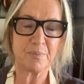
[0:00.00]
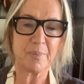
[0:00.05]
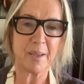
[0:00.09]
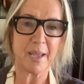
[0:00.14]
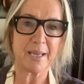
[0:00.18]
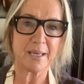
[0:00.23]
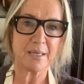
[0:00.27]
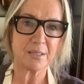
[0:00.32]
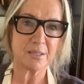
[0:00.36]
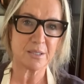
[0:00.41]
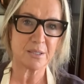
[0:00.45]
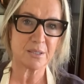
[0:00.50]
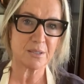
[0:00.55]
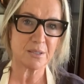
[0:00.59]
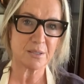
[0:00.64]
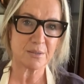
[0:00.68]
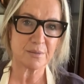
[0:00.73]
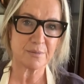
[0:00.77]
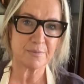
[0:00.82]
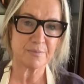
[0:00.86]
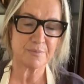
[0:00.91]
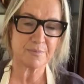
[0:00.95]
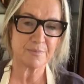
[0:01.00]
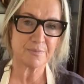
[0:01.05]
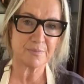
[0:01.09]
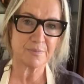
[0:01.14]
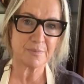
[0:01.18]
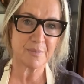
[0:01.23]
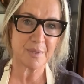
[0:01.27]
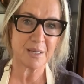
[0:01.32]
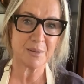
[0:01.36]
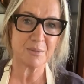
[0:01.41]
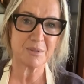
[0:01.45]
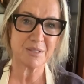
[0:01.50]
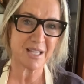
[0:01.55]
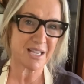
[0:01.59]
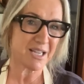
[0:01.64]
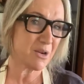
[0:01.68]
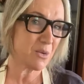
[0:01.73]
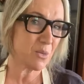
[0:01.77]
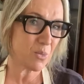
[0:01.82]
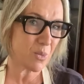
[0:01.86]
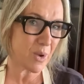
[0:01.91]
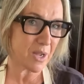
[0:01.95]
baked it. And it was like
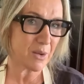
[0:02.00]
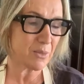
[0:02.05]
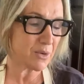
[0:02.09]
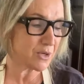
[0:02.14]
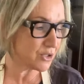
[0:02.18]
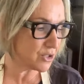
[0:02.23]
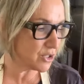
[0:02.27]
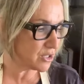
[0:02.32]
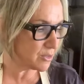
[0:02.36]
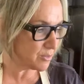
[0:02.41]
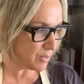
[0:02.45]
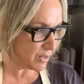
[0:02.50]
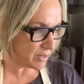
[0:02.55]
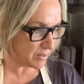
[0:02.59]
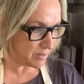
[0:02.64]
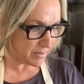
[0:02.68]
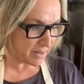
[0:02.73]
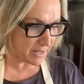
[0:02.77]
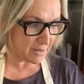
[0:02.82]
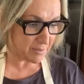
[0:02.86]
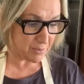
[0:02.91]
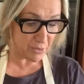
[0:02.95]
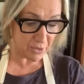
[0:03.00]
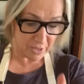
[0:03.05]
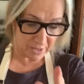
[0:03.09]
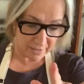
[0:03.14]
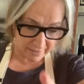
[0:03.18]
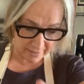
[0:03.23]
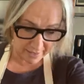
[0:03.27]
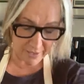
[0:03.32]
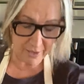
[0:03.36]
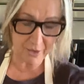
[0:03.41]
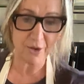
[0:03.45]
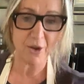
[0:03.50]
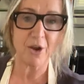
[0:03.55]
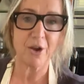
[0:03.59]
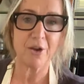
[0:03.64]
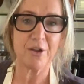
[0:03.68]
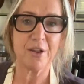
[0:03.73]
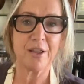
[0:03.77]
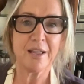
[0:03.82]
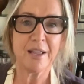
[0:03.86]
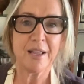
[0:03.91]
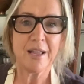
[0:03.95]
a Weight Watchers bread and butter pudding. There you go.
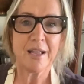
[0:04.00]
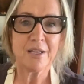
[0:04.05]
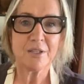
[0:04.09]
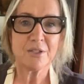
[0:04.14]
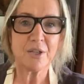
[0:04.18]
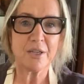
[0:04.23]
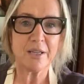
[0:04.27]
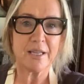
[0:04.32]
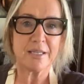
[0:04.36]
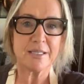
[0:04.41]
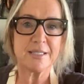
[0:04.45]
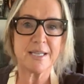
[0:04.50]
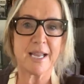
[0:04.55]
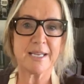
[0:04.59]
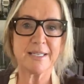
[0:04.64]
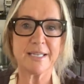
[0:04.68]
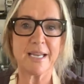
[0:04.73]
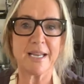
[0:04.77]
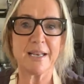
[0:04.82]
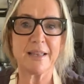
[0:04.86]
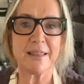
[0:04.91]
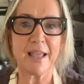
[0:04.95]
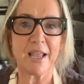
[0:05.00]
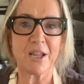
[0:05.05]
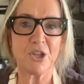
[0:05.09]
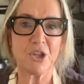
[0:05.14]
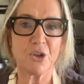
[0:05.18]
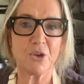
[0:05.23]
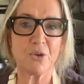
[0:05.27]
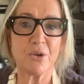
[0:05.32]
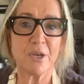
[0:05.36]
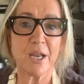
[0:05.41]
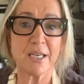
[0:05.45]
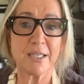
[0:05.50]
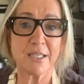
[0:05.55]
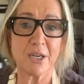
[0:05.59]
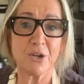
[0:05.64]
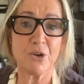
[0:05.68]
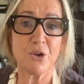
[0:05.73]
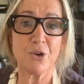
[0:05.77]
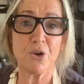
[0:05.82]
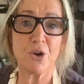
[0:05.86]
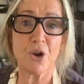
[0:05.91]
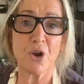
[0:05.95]
So yes, Nadine, thank you.
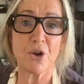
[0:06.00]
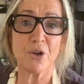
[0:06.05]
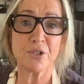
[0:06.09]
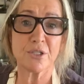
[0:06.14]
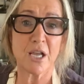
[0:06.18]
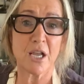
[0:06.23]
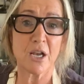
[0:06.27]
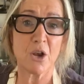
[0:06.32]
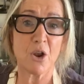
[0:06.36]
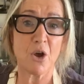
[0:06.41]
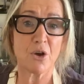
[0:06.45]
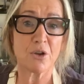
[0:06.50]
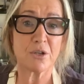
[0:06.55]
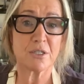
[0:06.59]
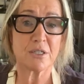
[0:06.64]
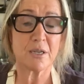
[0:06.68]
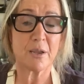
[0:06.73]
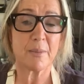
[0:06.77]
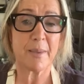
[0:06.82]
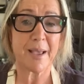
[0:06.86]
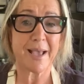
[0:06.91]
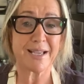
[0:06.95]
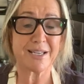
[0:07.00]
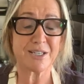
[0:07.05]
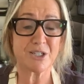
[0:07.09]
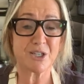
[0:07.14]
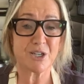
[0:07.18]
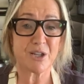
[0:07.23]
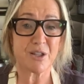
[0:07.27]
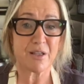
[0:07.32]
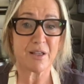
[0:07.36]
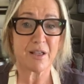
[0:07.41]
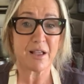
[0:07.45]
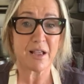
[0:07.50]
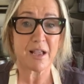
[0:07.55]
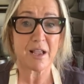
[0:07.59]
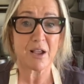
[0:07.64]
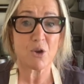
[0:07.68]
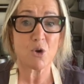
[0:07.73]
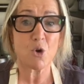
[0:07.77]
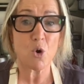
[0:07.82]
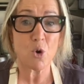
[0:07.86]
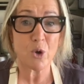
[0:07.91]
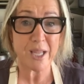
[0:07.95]
Nadine, who knows a lot about
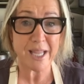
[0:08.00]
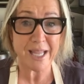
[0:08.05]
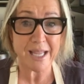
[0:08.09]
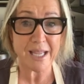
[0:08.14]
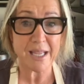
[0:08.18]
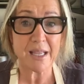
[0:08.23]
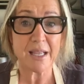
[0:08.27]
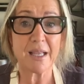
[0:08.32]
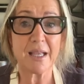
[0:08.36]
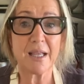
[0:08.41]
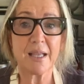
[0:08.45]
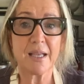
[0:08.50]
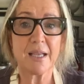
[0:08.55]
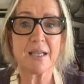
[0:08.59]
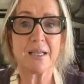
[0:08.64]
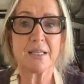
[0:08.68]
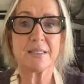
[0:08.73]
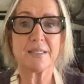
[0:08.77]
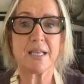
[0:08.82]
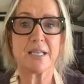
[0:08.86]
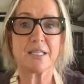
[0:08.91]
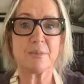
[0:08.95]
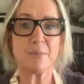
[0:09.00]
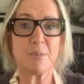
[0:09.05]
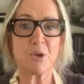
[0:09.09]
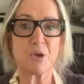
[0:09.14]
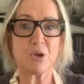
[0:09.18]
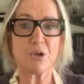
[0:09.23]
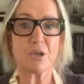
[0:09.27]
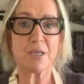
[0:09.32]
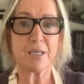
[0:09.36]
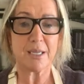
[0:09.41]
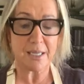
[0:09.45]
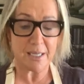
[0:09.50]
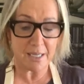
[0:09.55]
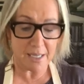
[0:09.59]
cooking, says milk,